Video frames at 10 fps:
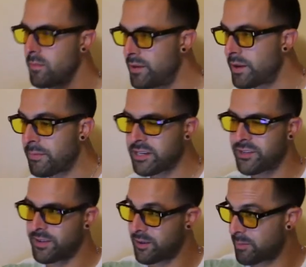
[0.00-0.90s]
you need to make
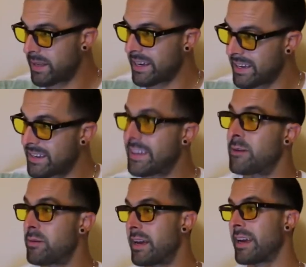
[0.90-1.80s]
sure that you're applying it and
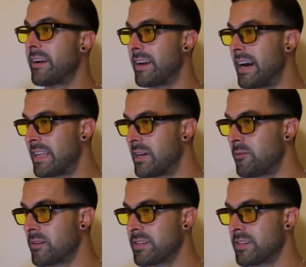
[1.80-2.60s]
applying it on a high level,